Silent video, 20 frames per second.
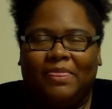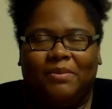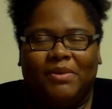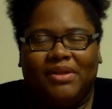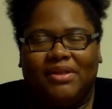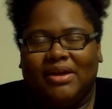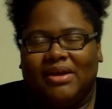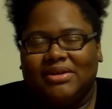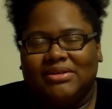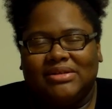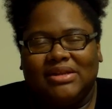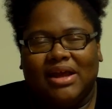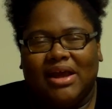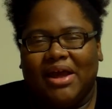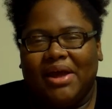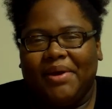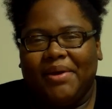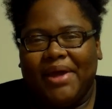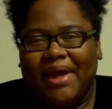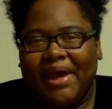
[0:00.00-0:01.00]
But that's not
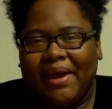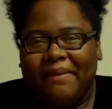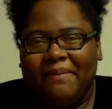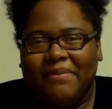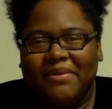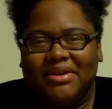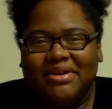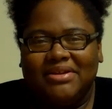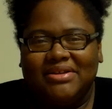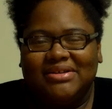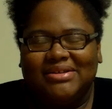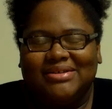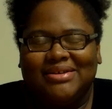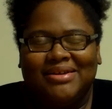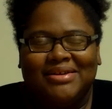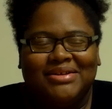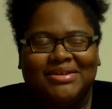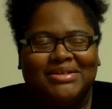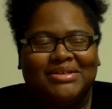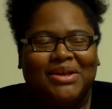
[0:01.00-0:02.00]
how it happened.
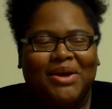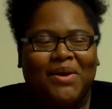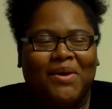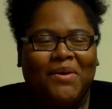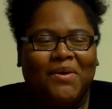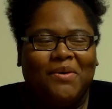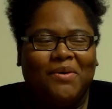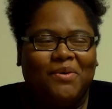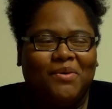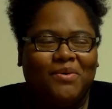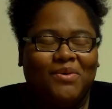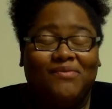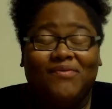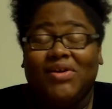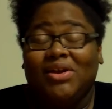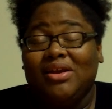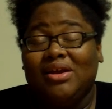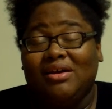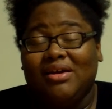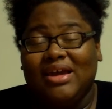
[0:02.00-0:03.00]
So we
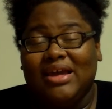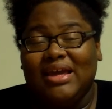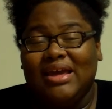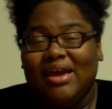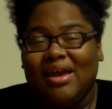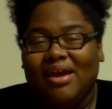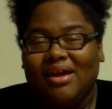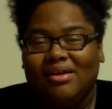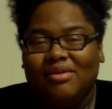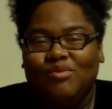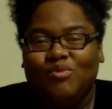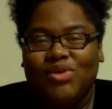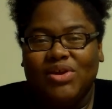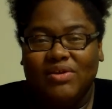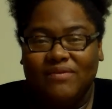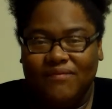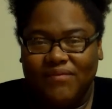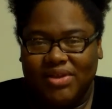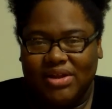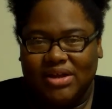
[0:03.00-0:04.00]
found out he had
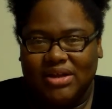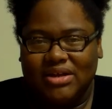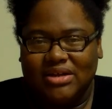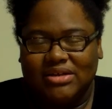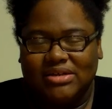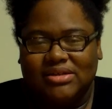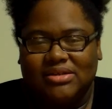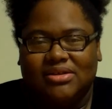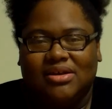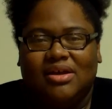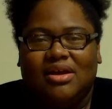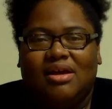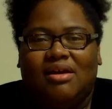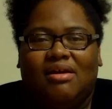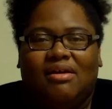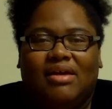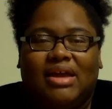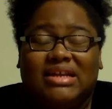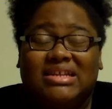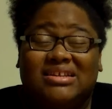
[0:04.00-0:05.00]
reflux.
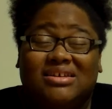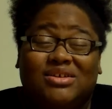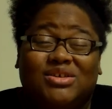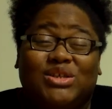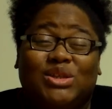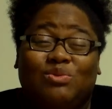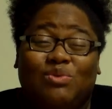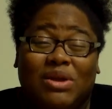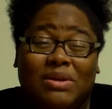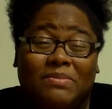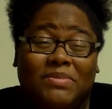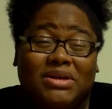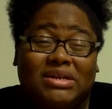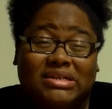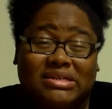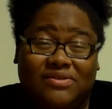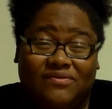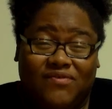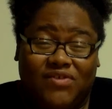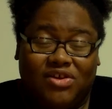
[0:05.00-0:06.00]
It took us 3
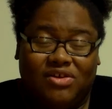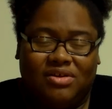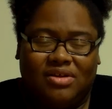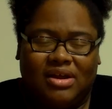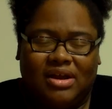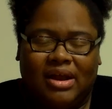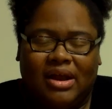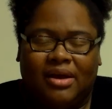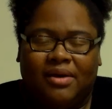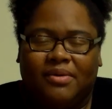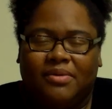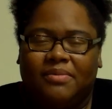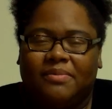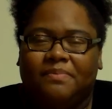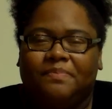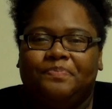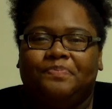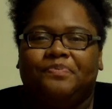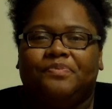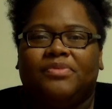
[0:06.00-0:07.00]
months to figure that out,
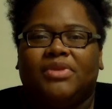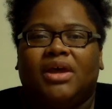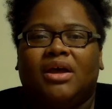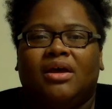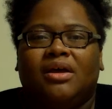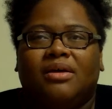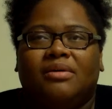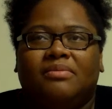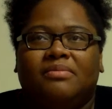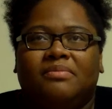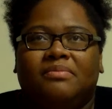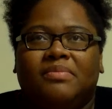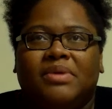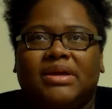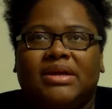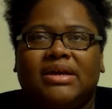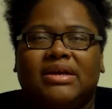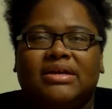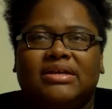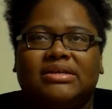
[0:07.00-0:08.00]

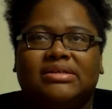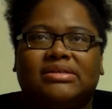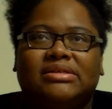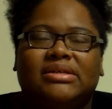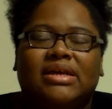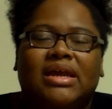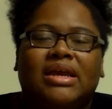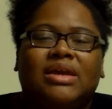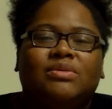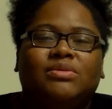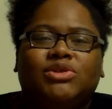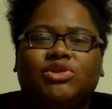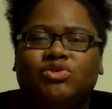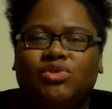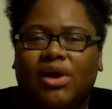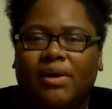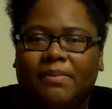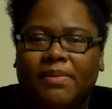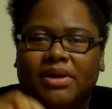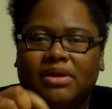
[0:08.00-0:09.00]
because he was
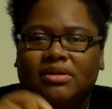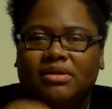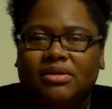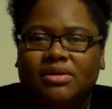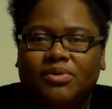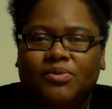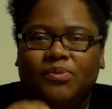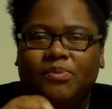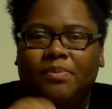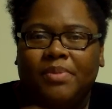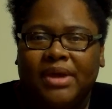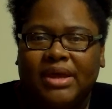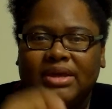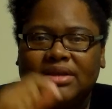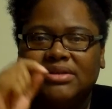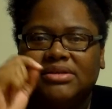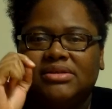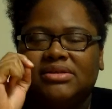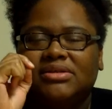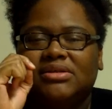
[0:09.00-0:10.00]
dropping little
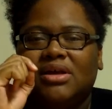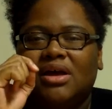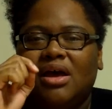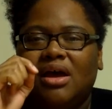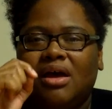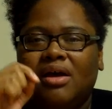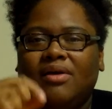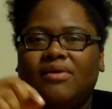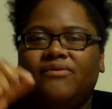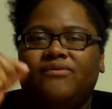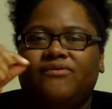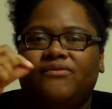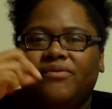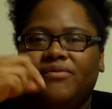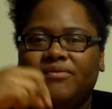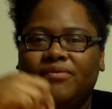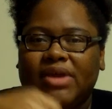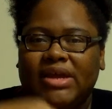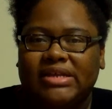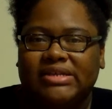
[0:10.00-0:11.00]
bits of
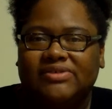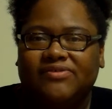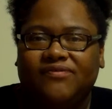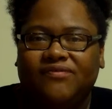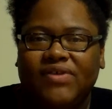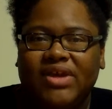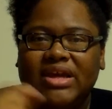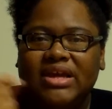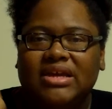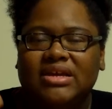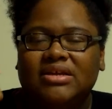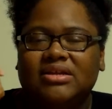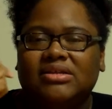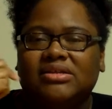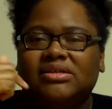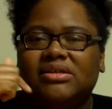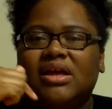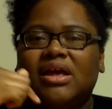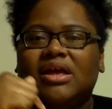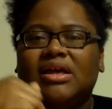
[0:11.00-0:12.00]
his
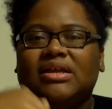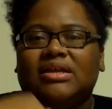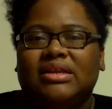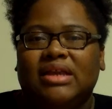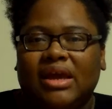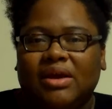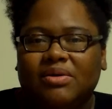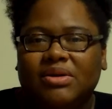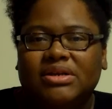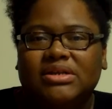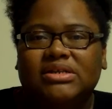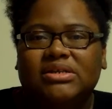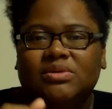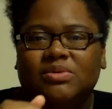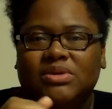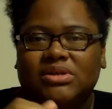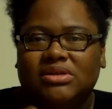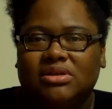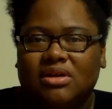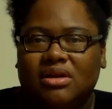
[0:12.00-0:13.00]
feeds down
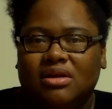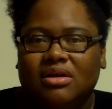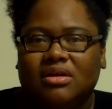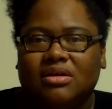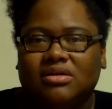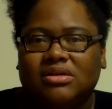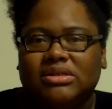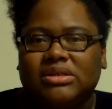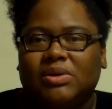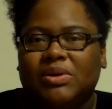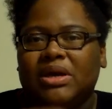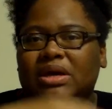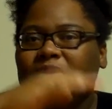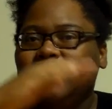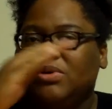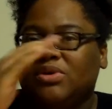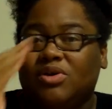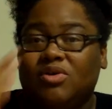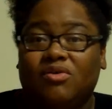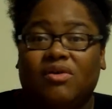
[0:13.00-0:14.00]
into his lungs. So
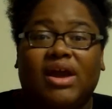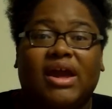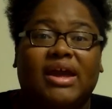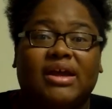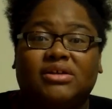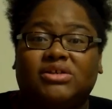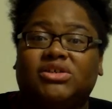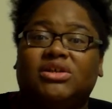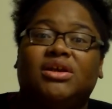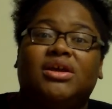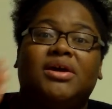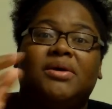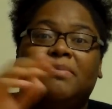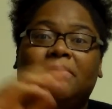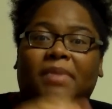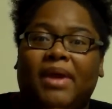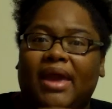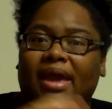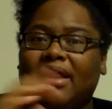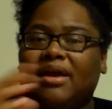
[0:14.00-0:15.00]
he would crash and
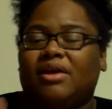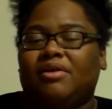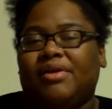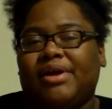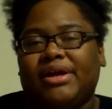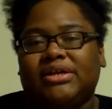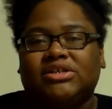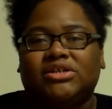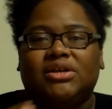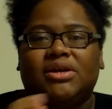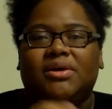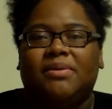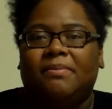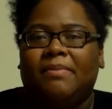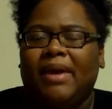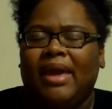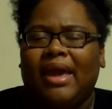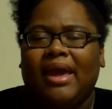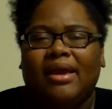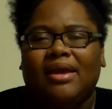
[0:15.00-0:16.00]
come
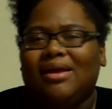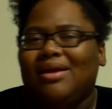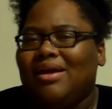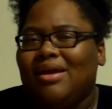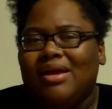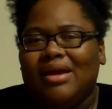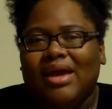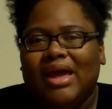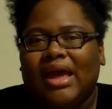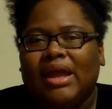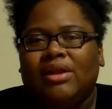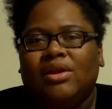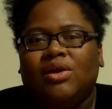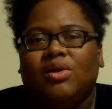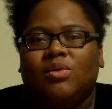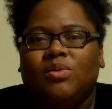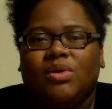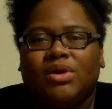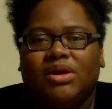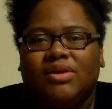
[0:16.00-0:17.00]
back, and
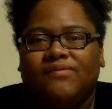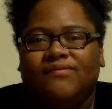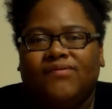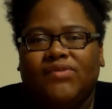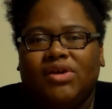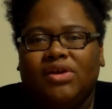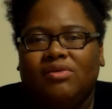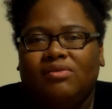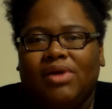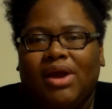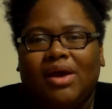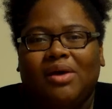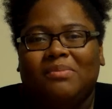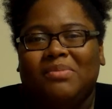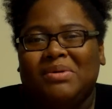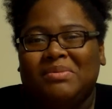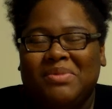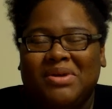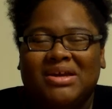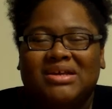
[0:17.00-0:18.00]
no one could figure
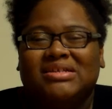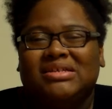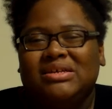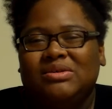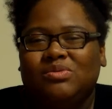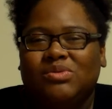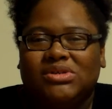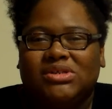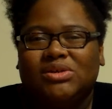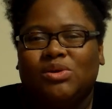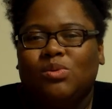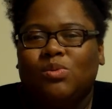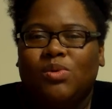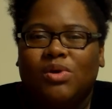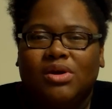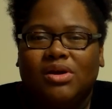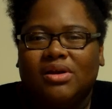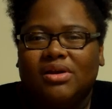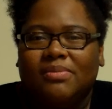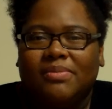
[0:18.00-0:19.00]
out. But because he was so
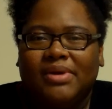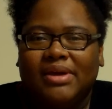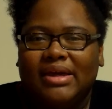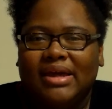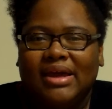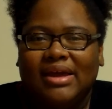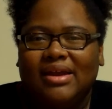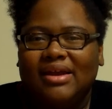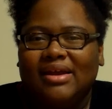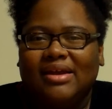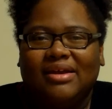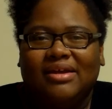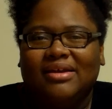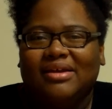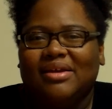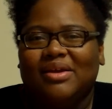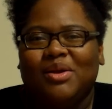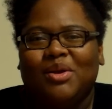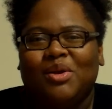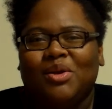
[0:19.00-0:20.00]
weird in the
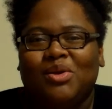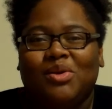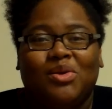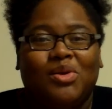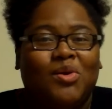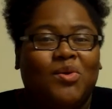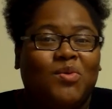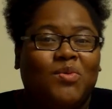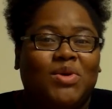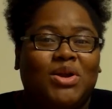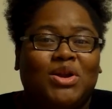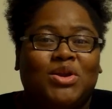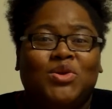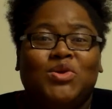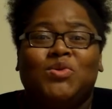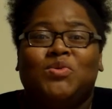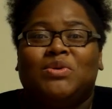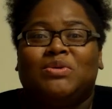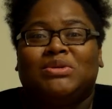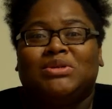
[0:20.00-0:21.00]
beginning, no one
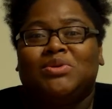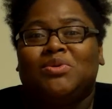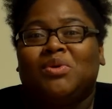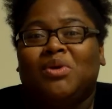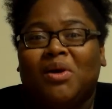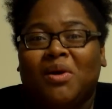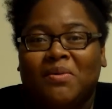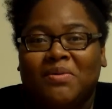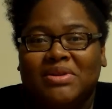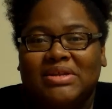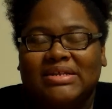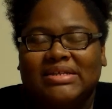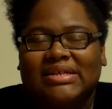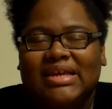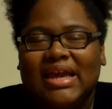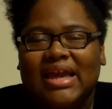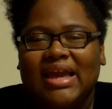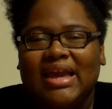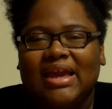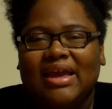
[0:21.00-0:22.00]
knew what was going on with this
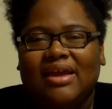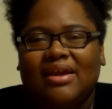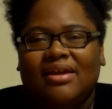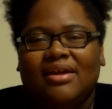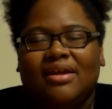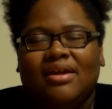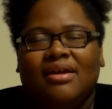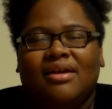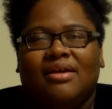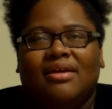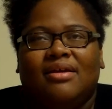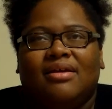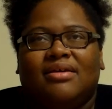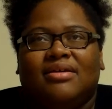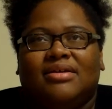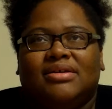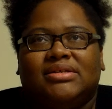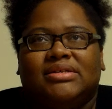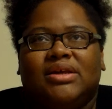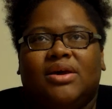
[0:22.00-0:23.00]
kid.
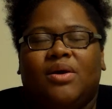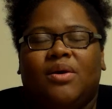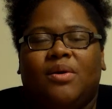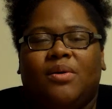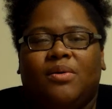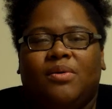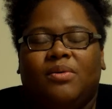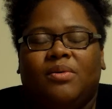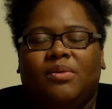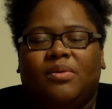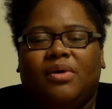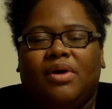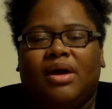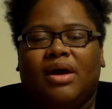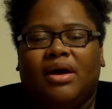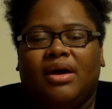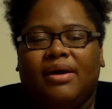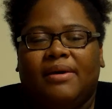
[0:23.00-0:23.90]
So